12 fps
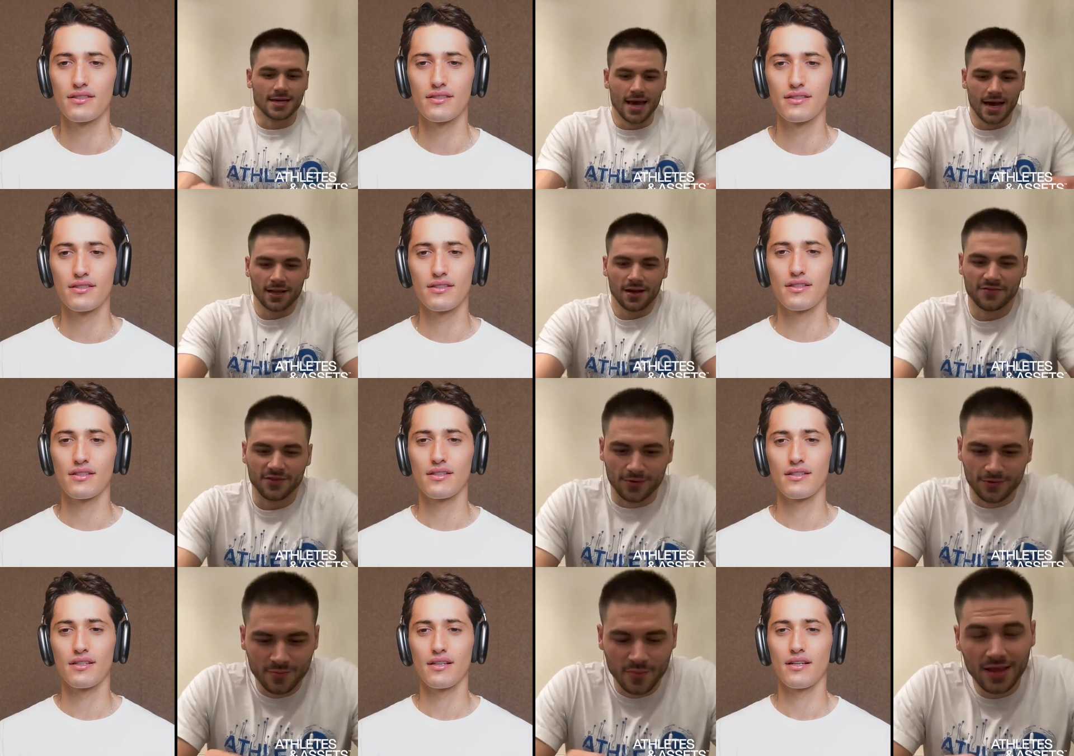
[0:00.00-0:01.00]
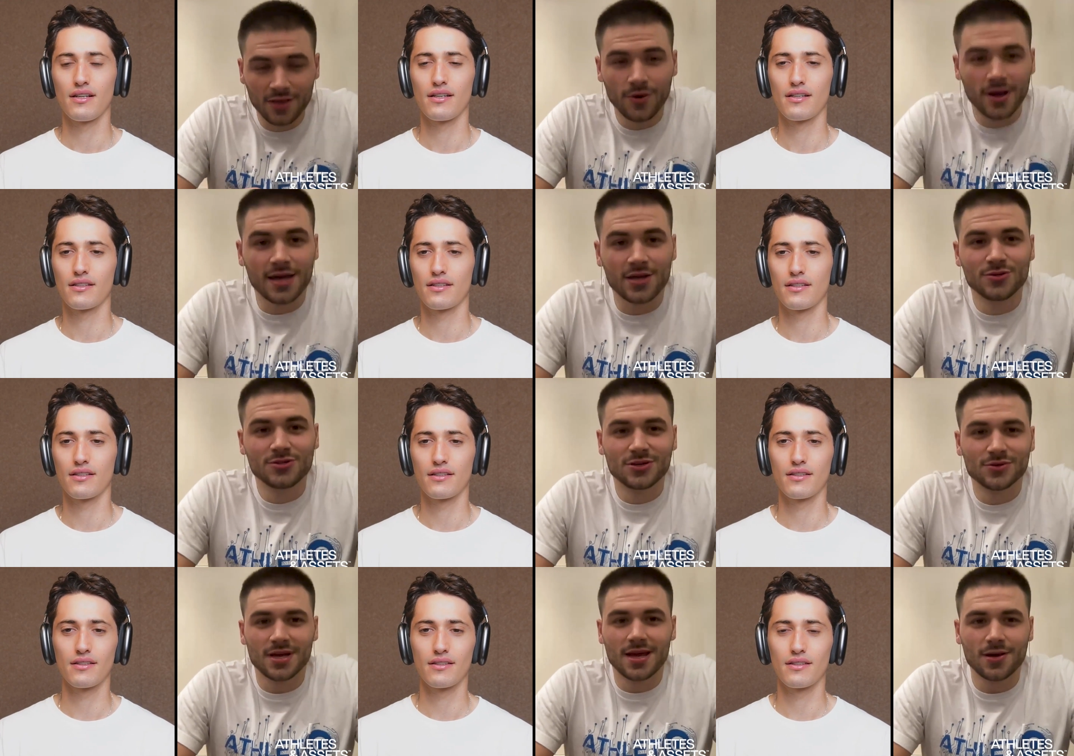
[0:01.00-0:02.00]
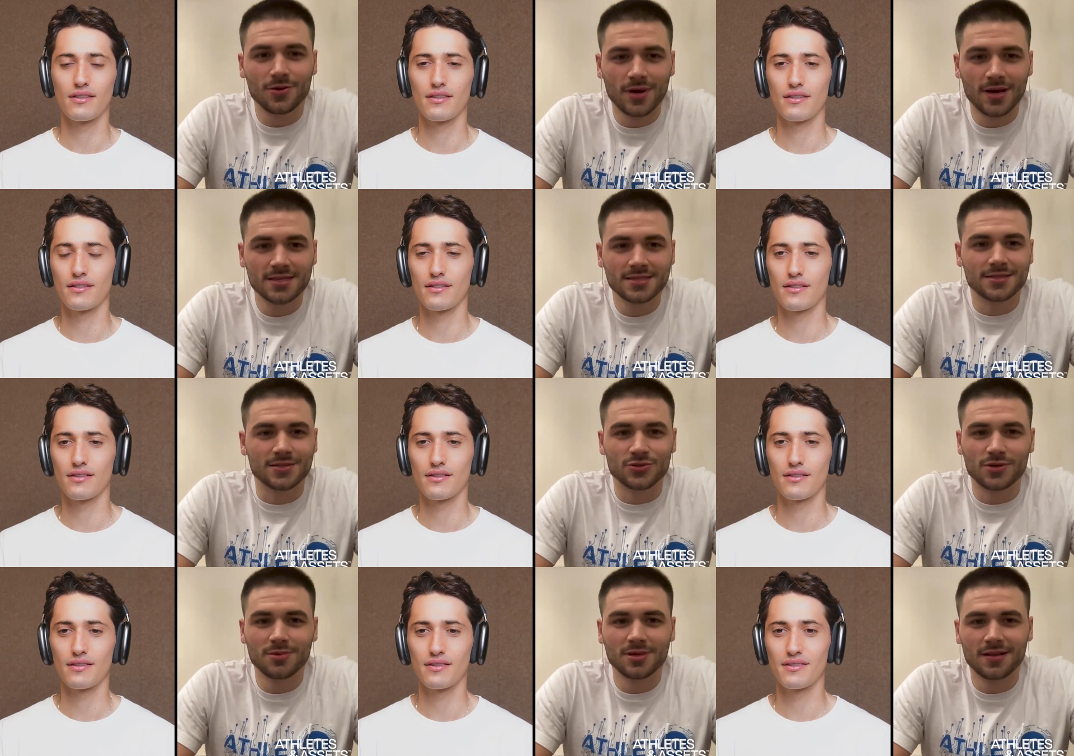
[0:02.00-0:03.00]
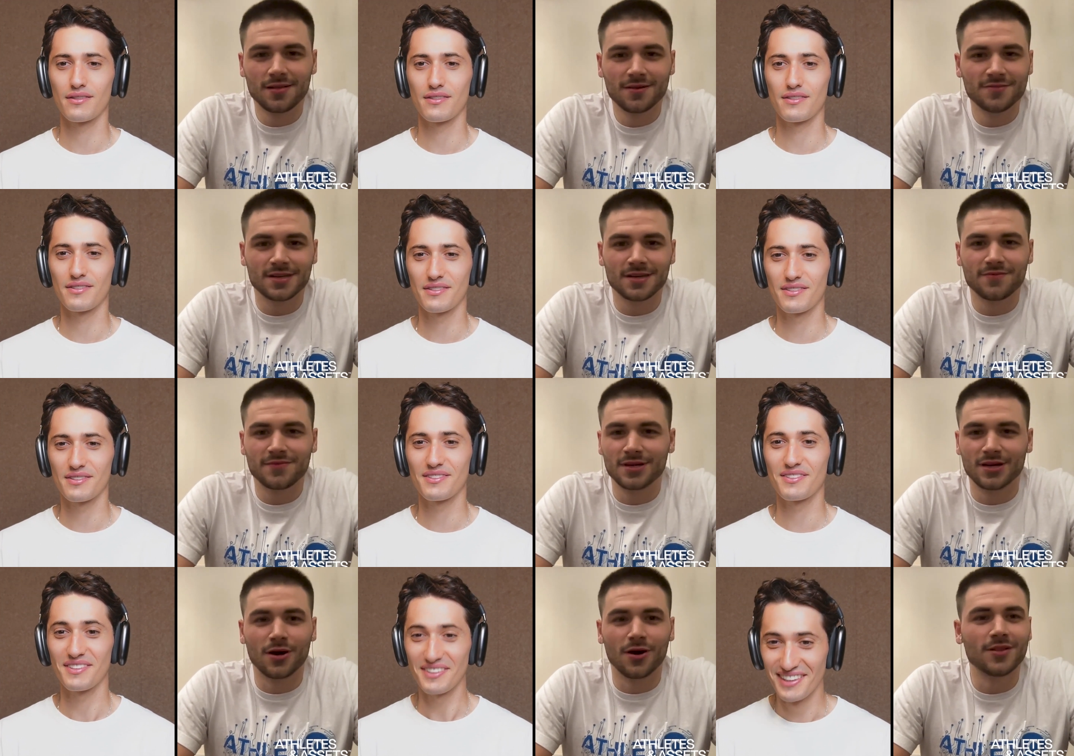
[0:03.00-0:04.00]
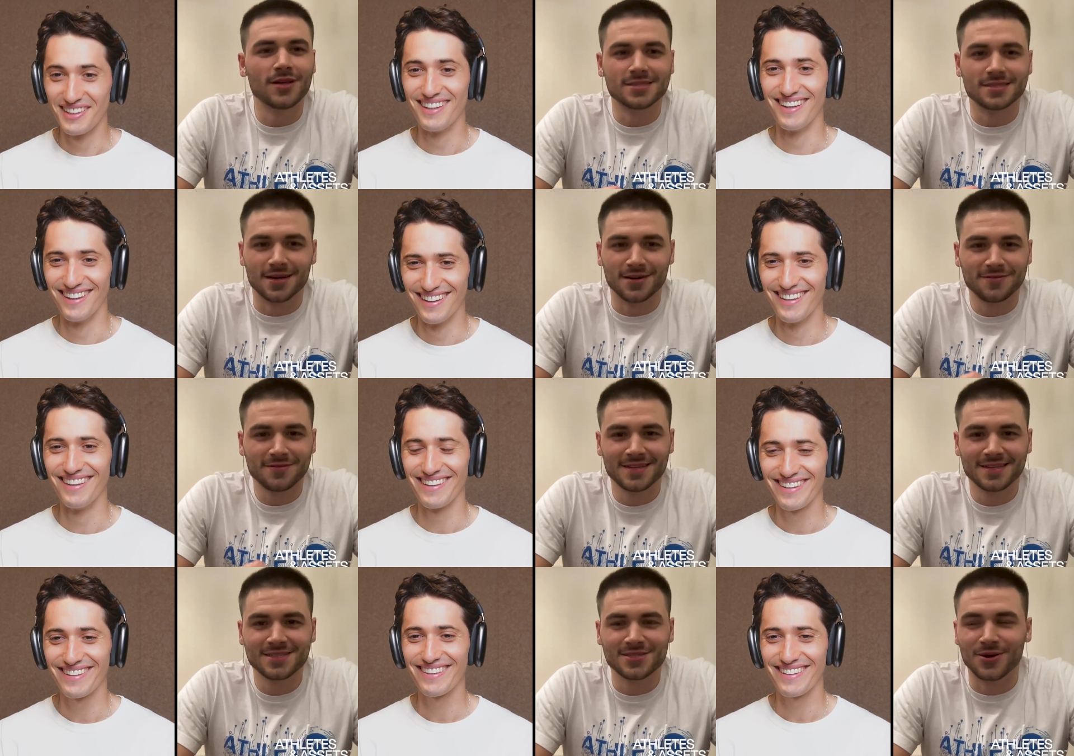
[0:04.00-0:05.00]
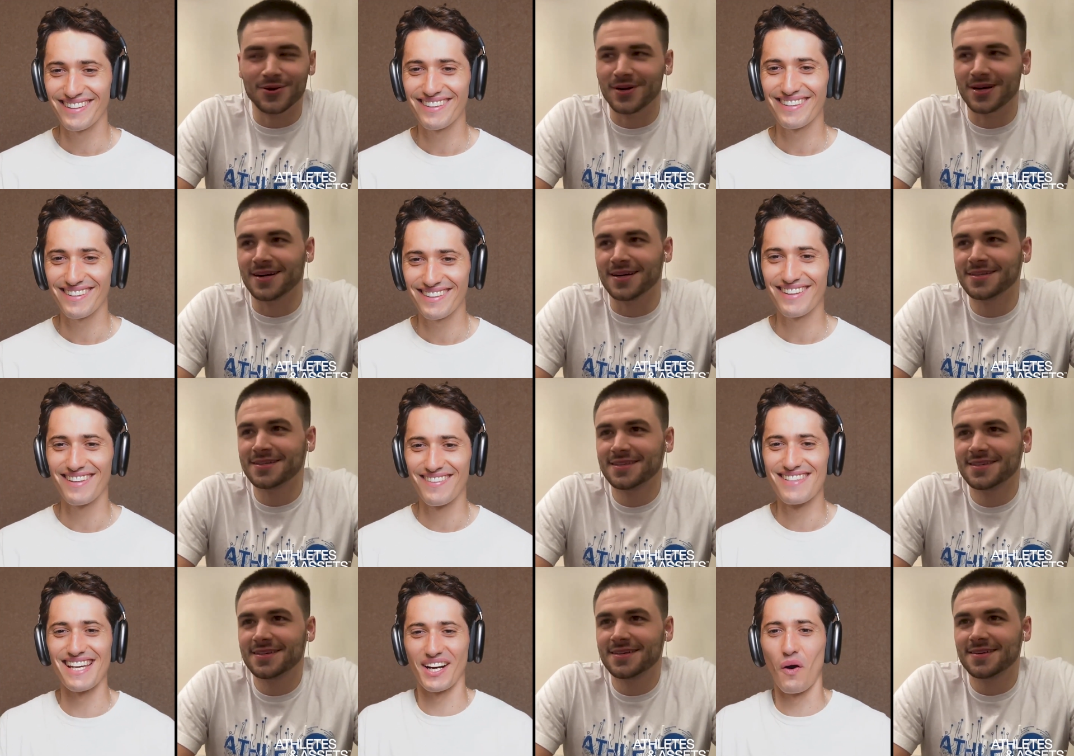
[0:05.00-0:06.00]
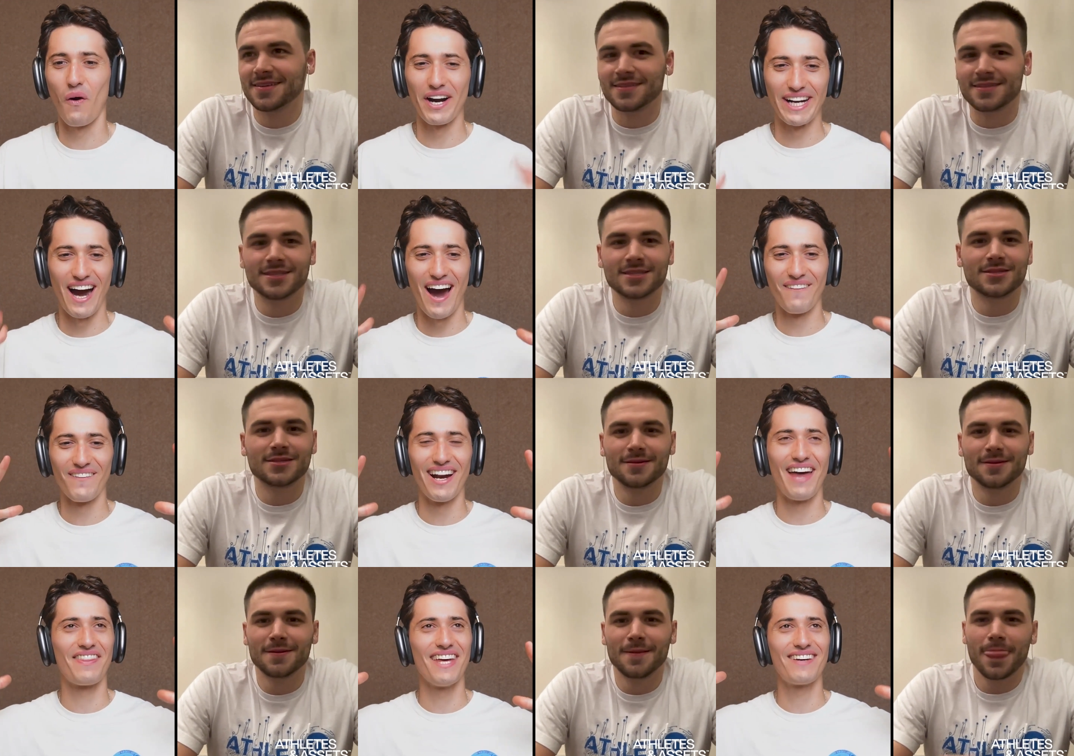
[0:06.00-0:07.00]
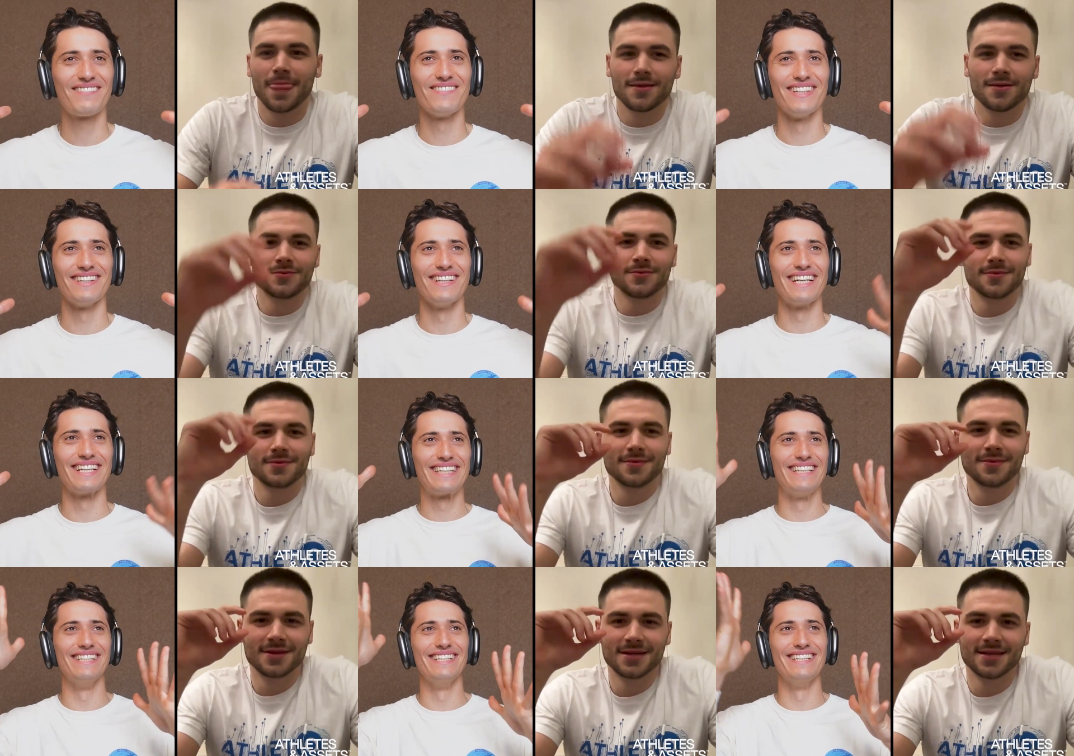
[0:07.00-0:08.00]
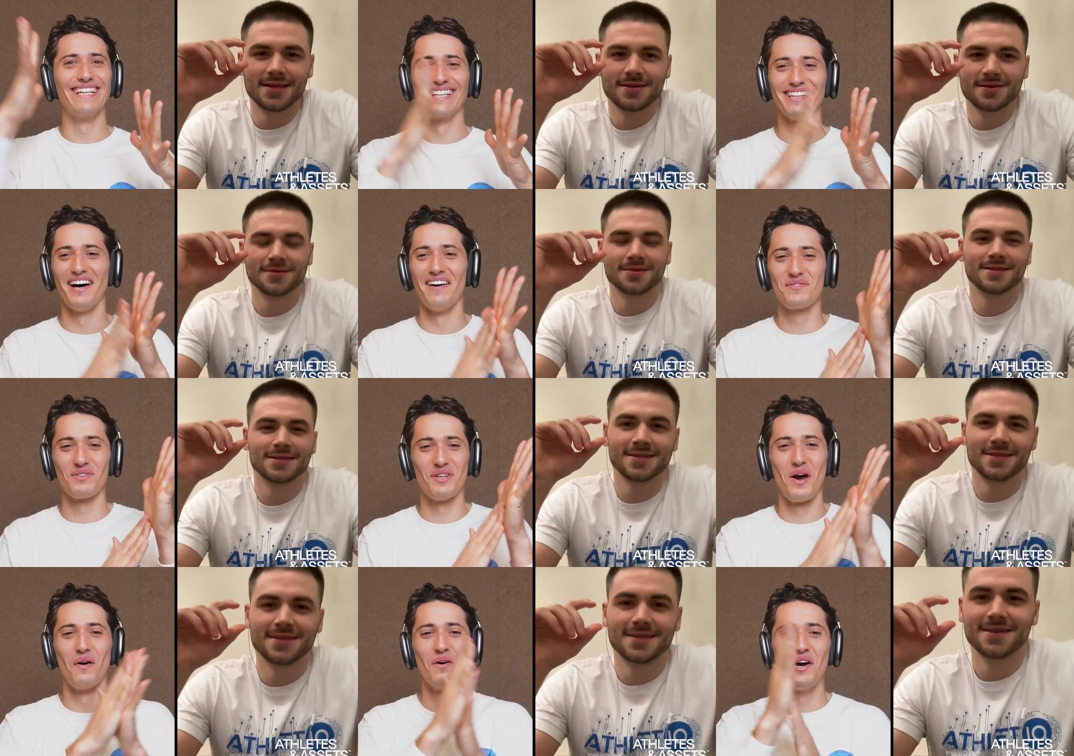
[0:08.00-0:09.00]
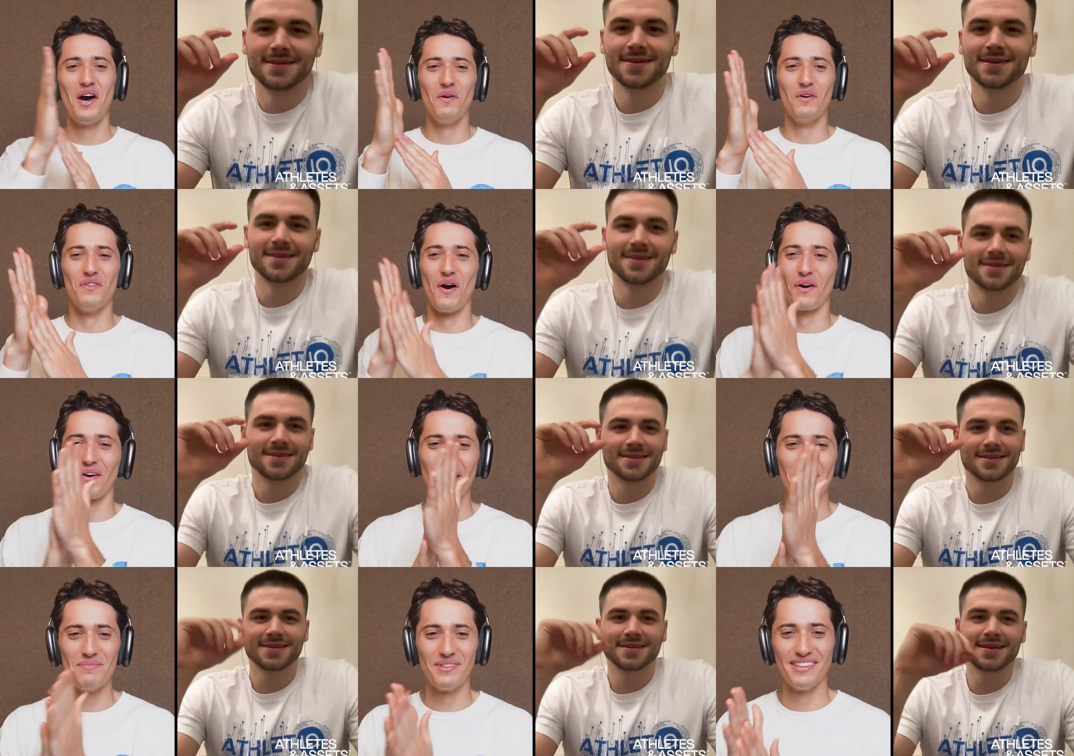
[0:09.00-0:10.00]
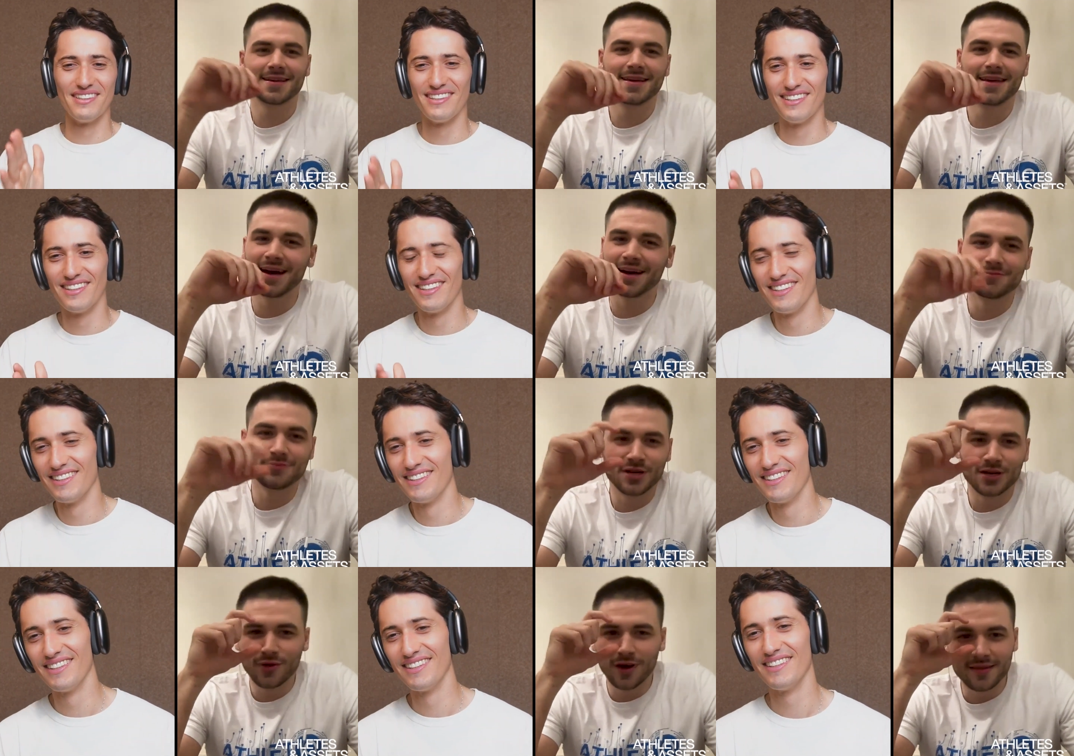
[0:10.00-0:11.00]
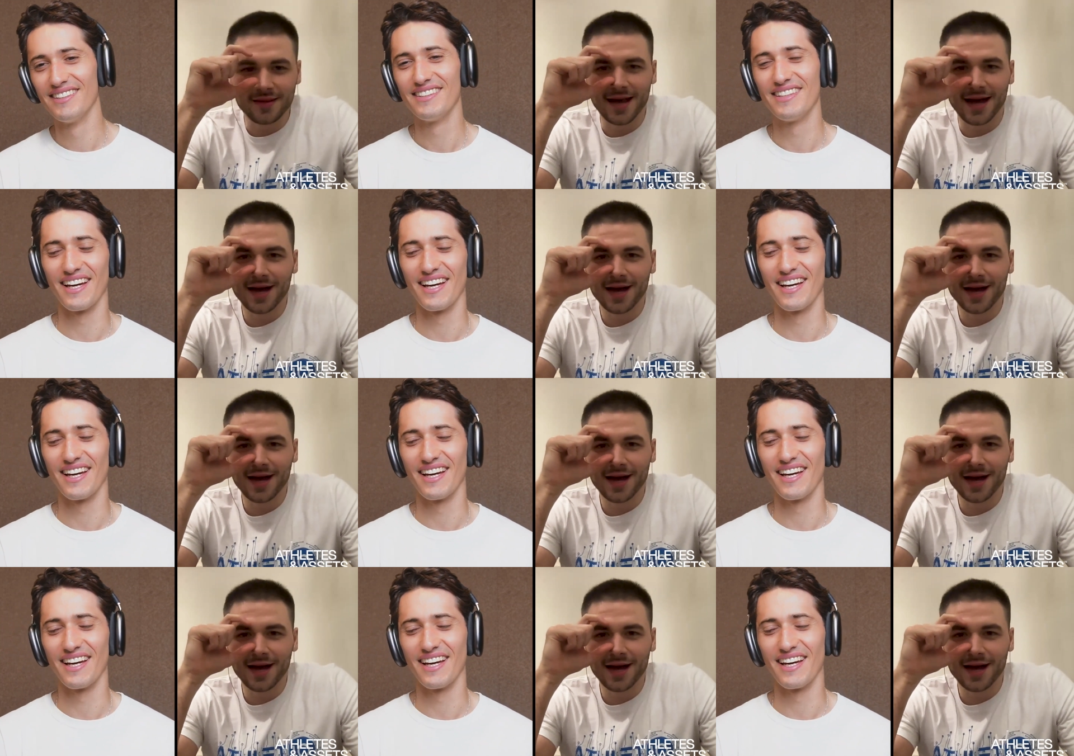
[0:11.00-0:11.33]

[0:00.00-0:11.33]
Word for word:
Speaker 1: Yeah,
Speaker 2: I'd love to. By the way, I use those ankle weights, the dribbling gloves. I've done all that stuff. So uh,
Speaker 1: is it Corin Godwin? I think with like the the gloves with no with no grip.
Speaker 2: Yeah, the the